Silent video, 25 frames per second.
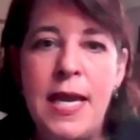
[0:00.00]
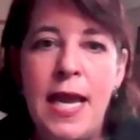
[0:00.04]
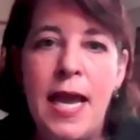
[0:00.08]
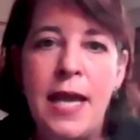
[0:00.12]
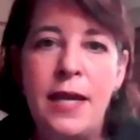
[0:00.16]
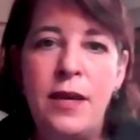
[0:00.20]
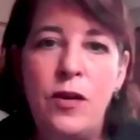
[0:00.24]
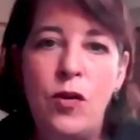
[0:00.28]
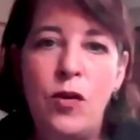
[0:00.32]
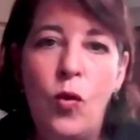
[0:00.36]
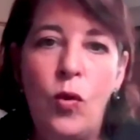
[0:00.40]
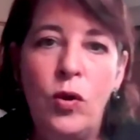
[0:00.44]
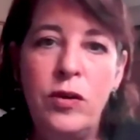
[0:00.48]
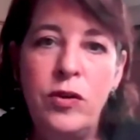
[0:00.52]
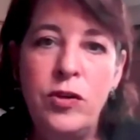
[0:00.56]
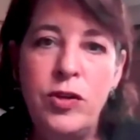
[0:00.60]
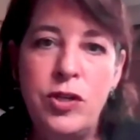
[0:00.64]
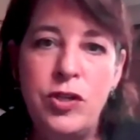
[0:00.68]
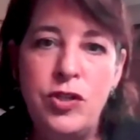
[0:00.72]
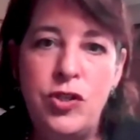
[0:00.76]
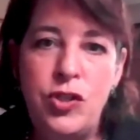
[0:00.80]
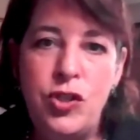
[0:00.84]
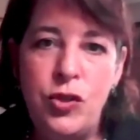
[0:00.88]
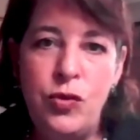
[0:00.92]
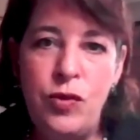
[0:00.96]
And in order to
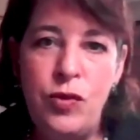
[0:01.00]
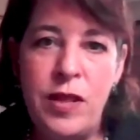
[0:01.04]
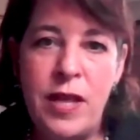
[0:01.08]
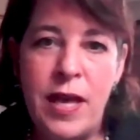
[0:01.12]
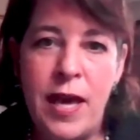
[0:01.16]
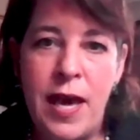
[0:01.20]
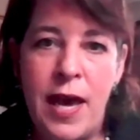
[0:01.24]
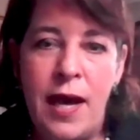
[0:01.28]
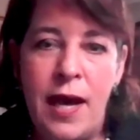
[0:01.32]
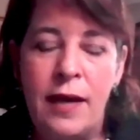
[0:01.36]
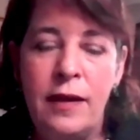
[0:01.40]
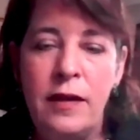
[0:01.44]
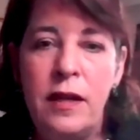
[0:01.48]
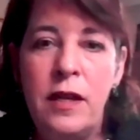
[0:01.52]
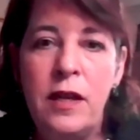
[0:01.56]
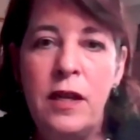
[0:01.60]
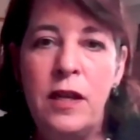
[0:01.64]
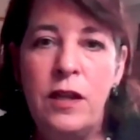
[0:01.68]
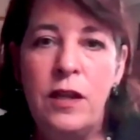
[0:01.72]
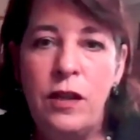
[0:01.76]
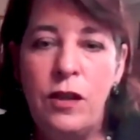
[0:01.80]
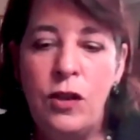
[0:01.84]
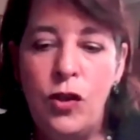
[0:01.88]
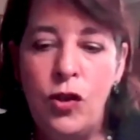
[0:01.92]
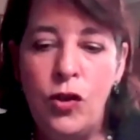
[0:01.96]
do that,
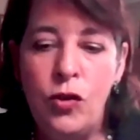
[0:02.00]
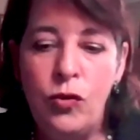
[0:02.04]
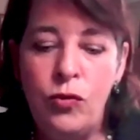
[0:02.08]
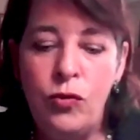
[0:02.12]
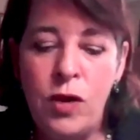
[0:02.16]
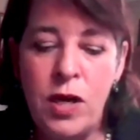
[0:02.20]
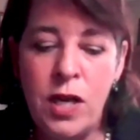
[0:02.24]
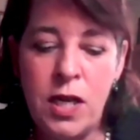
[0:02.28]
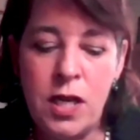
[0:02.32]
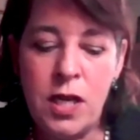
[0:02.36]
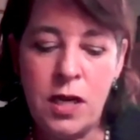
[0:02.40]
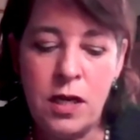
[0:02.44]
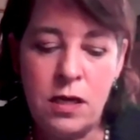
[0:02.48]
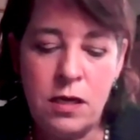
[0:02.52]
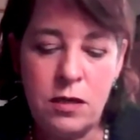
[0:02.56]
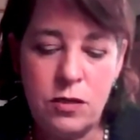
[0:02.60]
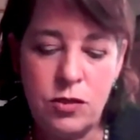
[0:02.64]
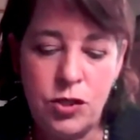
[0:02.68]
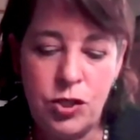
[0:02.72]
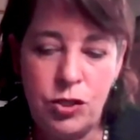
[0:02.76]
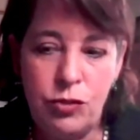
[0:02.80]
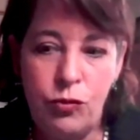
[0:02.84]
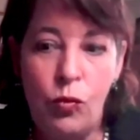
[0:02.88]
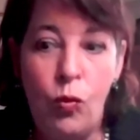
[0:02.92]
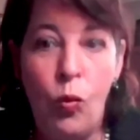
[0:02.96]
you need
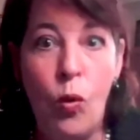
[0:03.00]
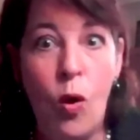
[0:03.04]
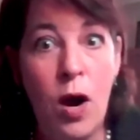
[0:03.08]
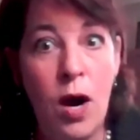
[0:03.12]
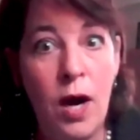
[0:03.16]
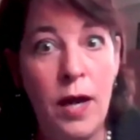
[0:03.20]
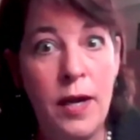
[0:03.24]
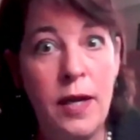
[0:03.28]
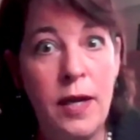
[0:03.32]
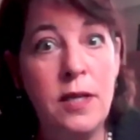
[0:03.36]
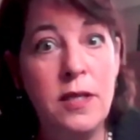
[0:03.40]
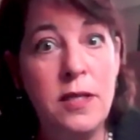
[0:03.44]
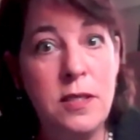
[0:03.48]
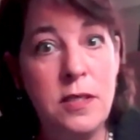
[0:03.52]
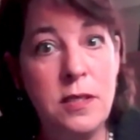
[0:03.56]
to, one,